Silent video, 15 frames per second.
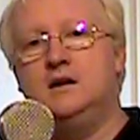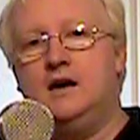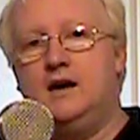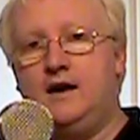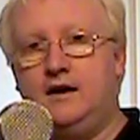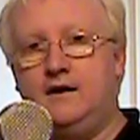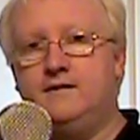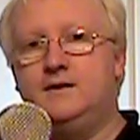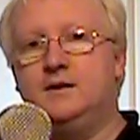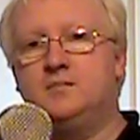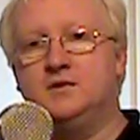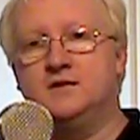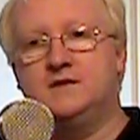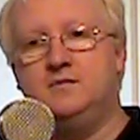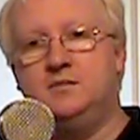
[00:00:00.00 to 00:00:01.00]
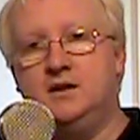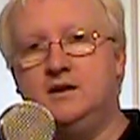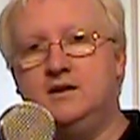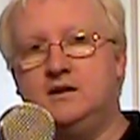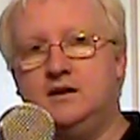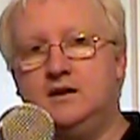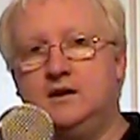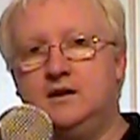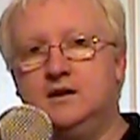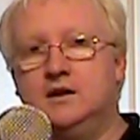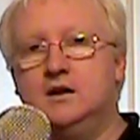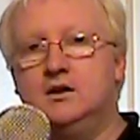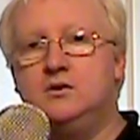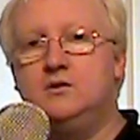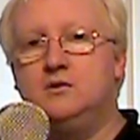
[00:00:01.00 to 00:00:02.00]
I have the possibility
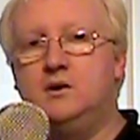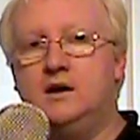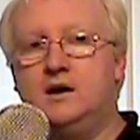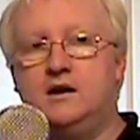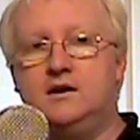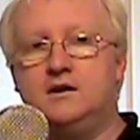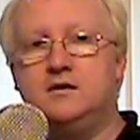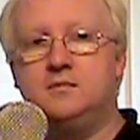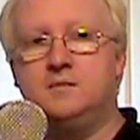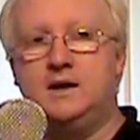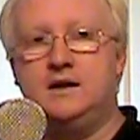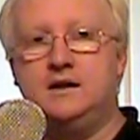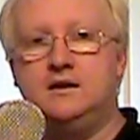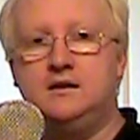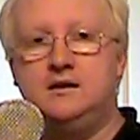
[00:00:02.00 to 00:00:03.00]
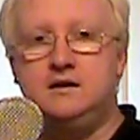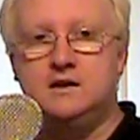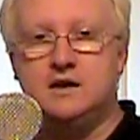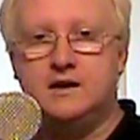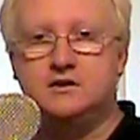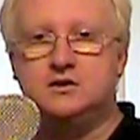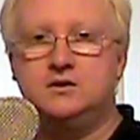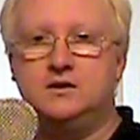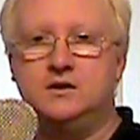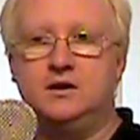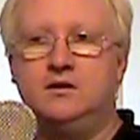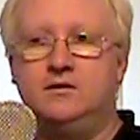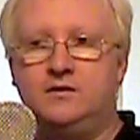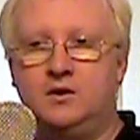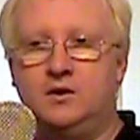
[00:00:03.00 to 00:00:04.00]
to hear my
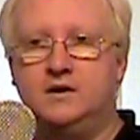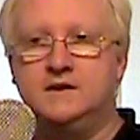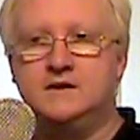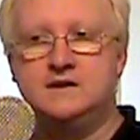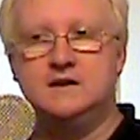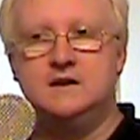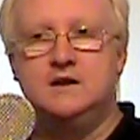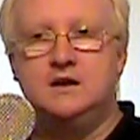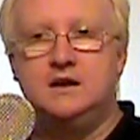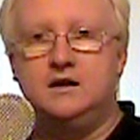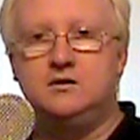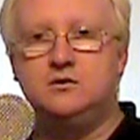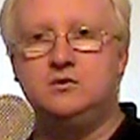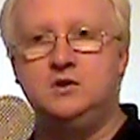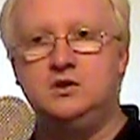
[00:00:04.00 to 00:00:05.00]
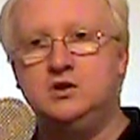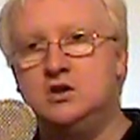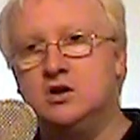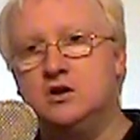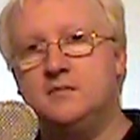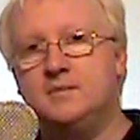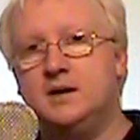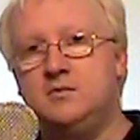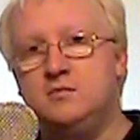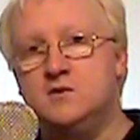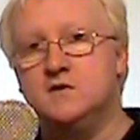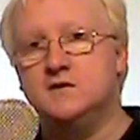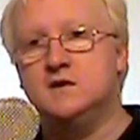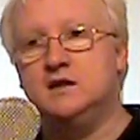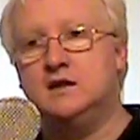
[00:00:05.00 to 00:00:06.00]
natural voice and to enjoy my
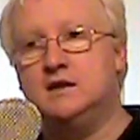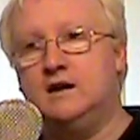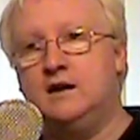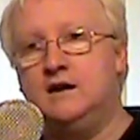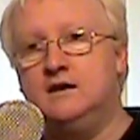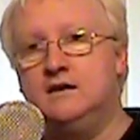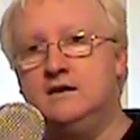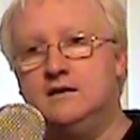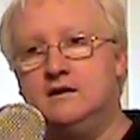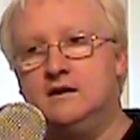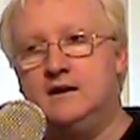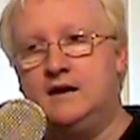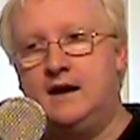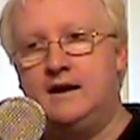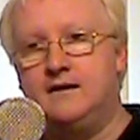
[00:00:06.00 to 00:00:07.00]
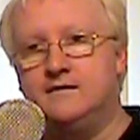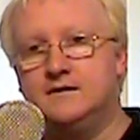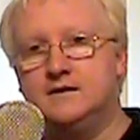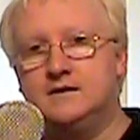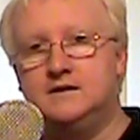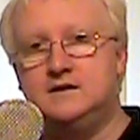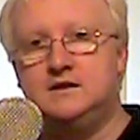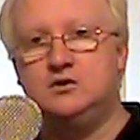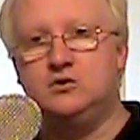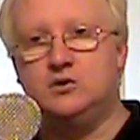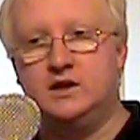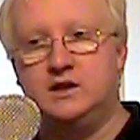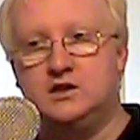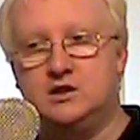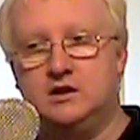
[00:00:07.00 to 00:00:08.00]
music in live
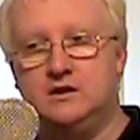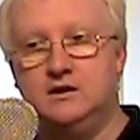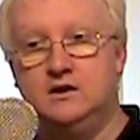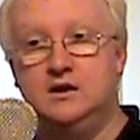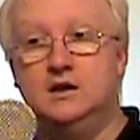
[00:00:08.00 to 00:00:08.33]
situation.